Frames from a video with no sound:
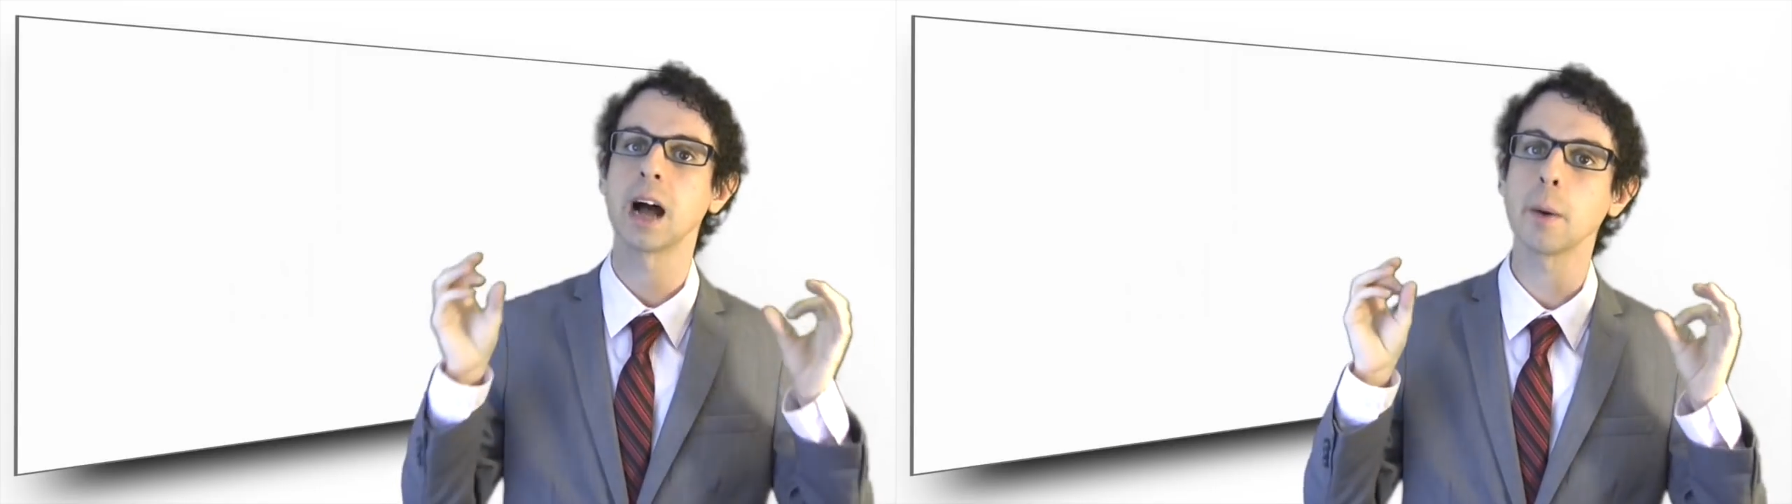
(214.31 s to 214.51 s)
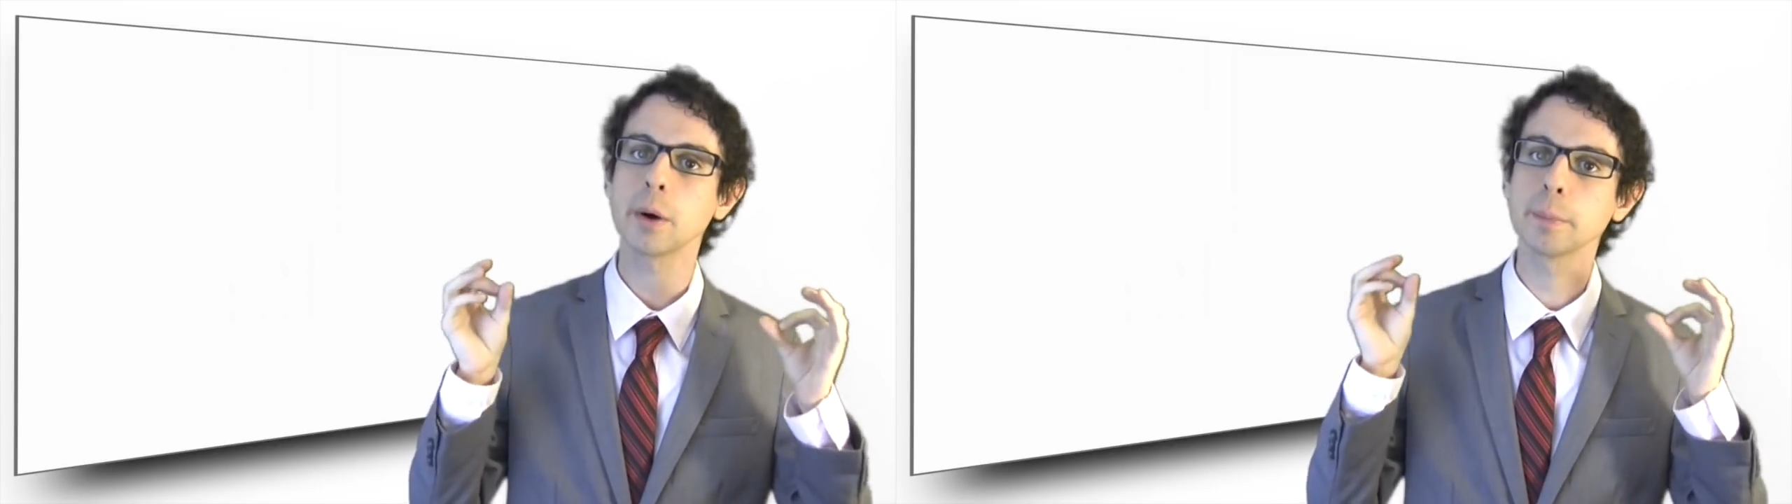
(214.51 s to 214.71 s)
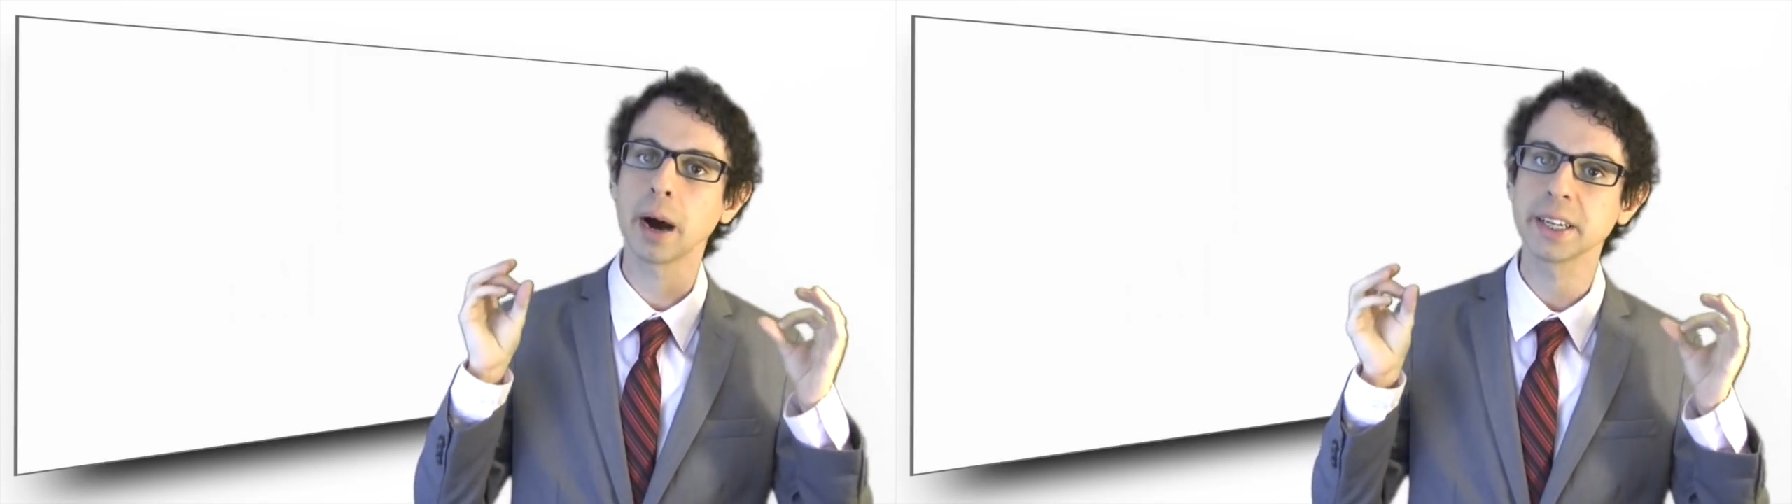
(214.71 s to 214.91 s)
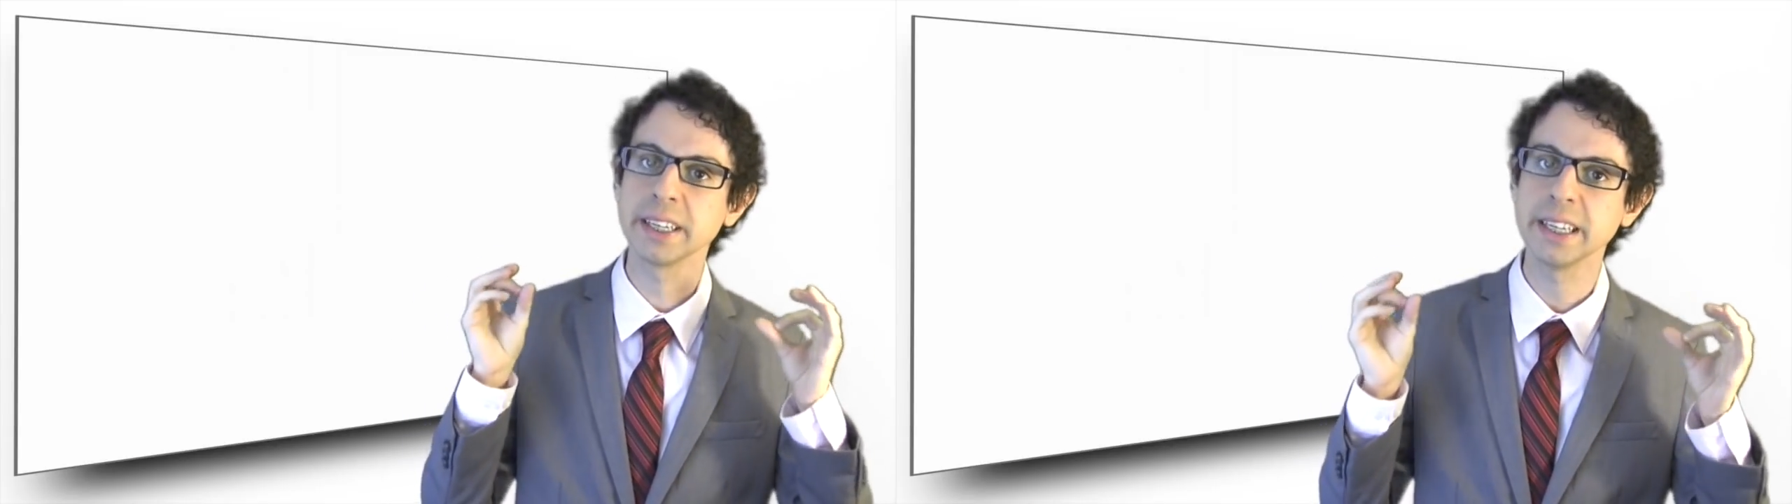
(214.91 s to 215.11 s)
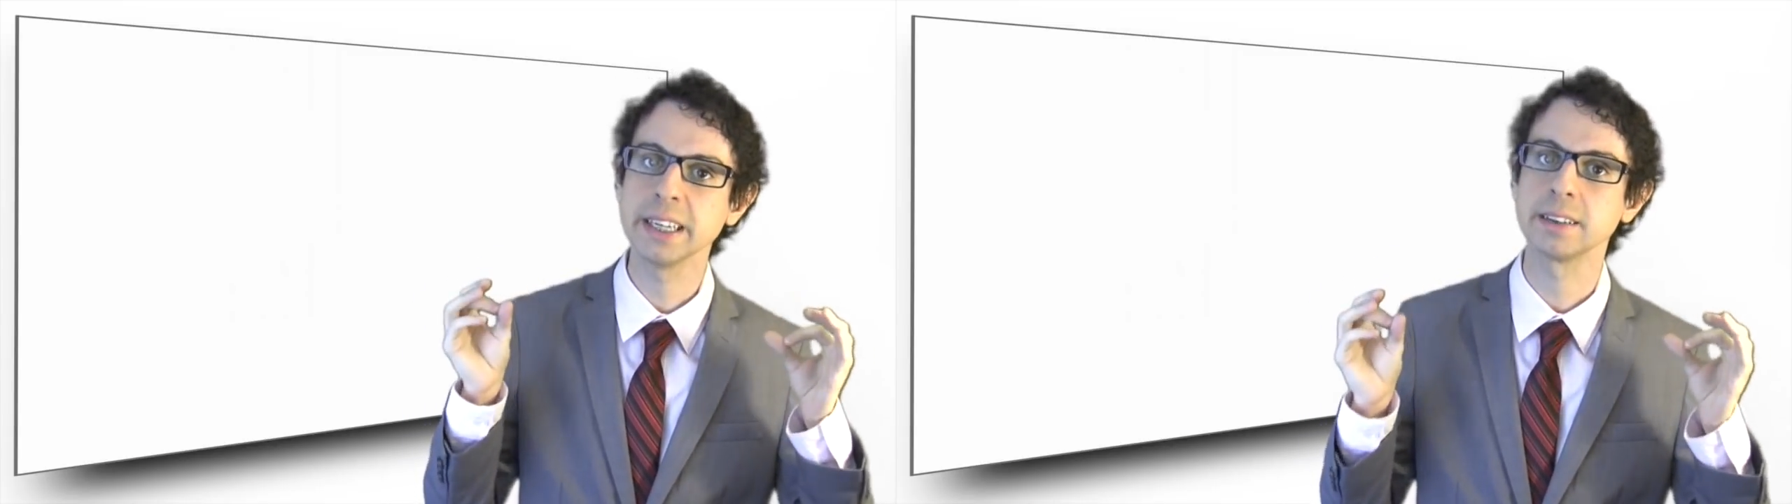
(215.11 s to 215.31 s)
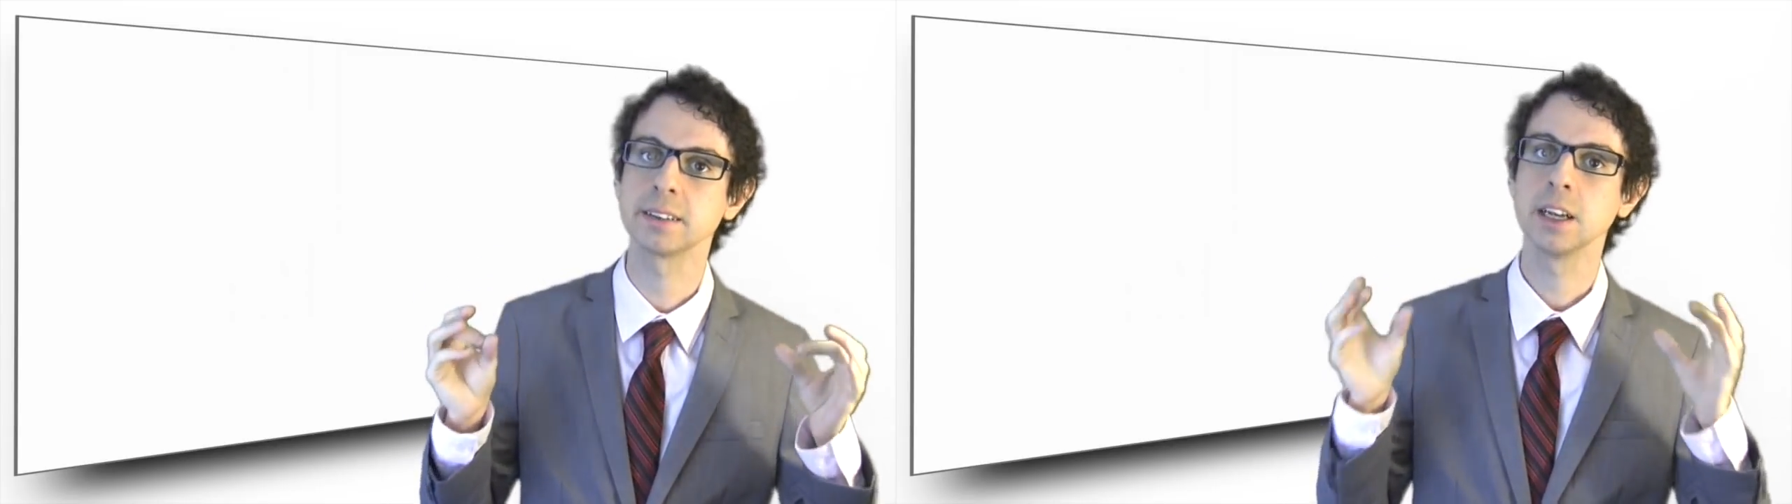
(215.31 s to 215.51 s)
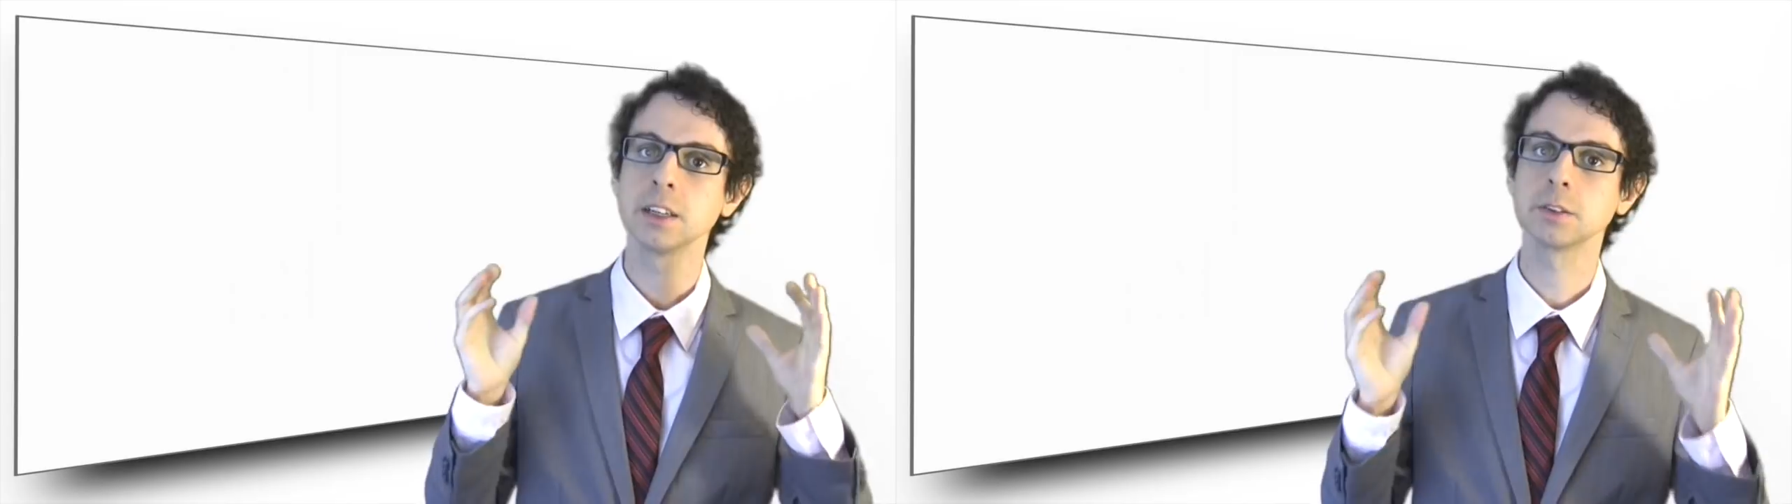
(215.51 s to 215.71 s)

our body needs